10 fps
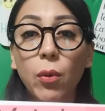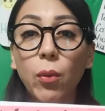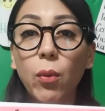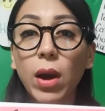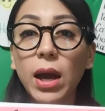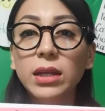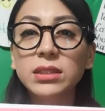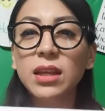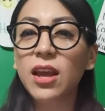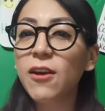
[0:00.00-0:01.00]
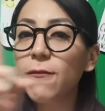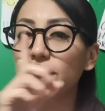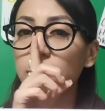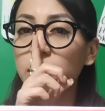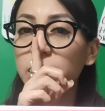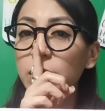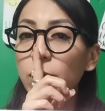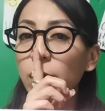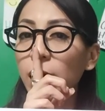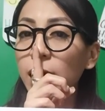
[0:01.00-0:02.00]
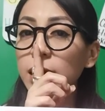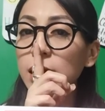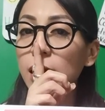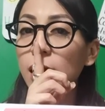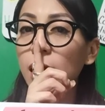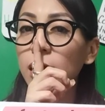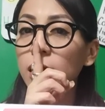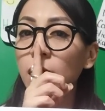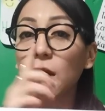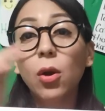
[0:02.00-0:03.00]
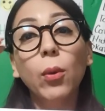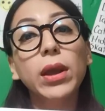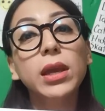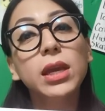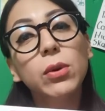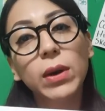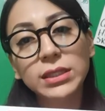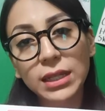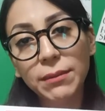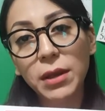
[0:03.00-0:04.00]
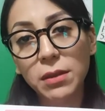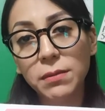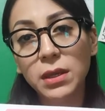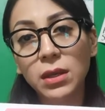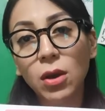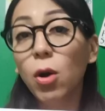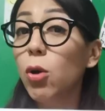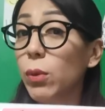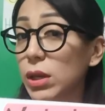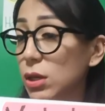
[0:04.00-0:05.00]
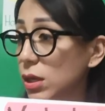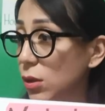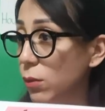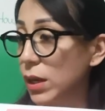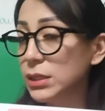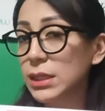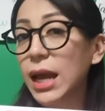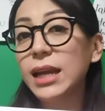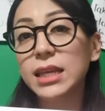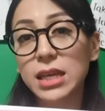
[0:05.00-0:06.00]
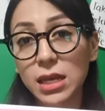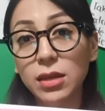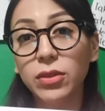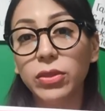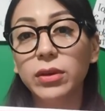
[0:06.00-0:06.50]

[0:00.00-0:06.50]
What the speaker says: was very quiet when he was a baby or when he was a kid.